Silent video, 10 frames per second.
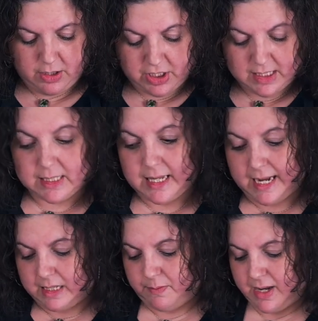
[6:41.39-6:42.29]
just
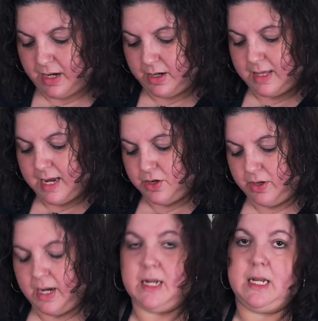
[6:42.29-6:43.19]
slightly bigger than
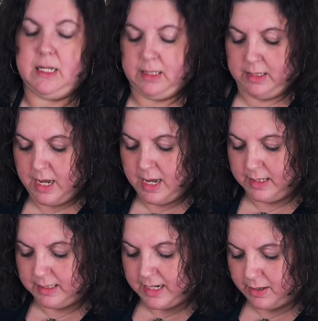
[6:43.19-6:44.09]
your onions,
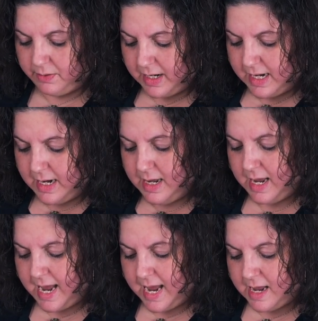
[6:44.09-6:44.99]
celery,
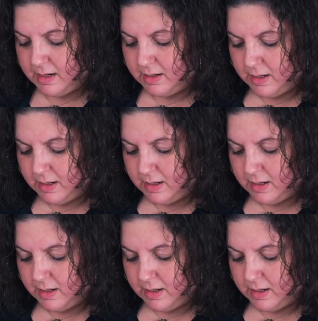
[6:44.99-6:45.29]
and